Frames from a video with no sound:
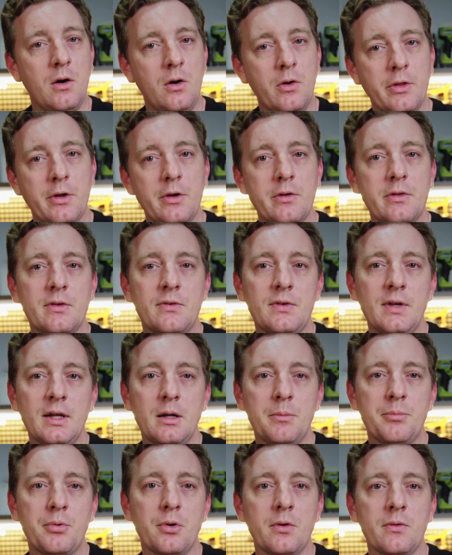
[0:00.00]
although the
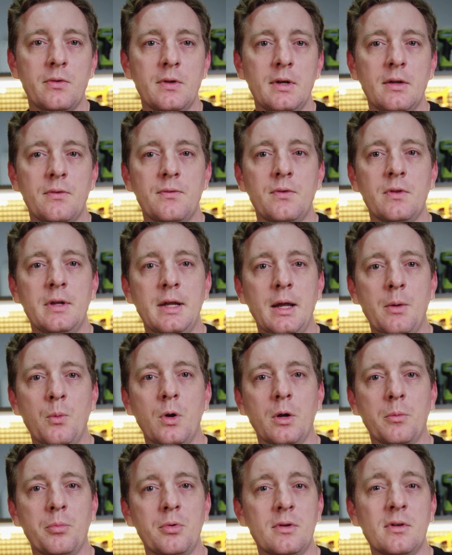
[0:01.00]
setup process for the
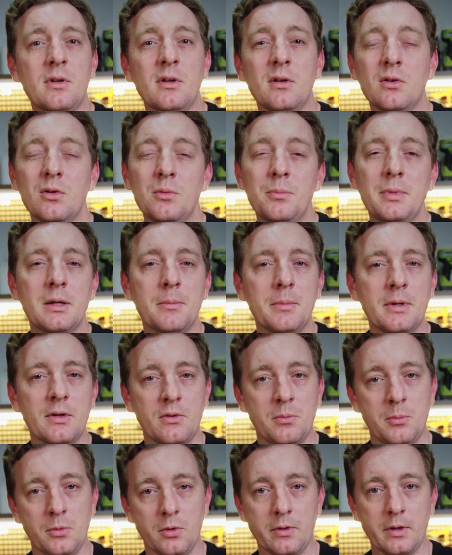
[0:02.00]
network printing could be a
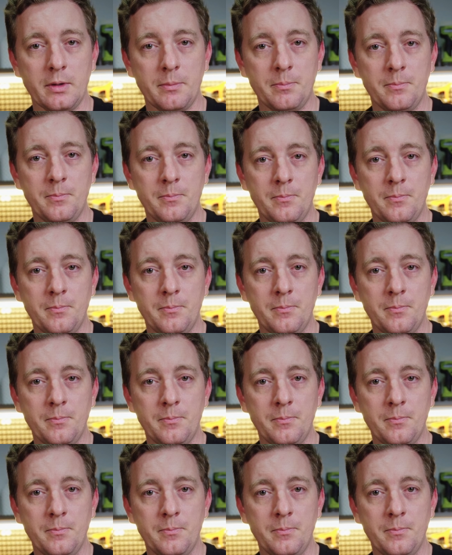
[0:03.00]
bit smoother.